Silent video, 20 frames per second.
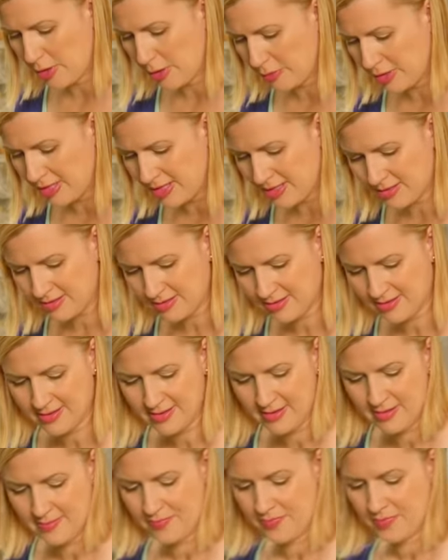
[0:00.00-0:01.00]
bubbling,
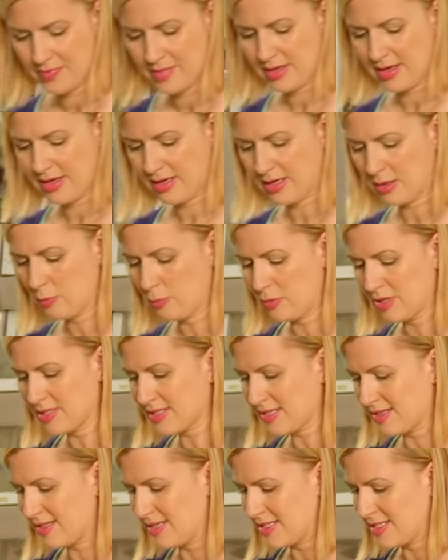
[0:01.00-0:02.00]
I can
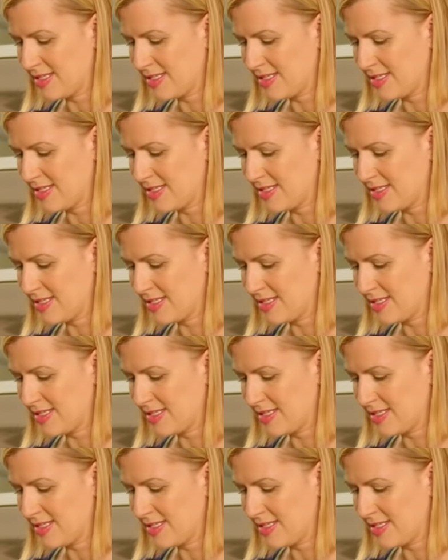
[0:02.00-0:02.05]
whisk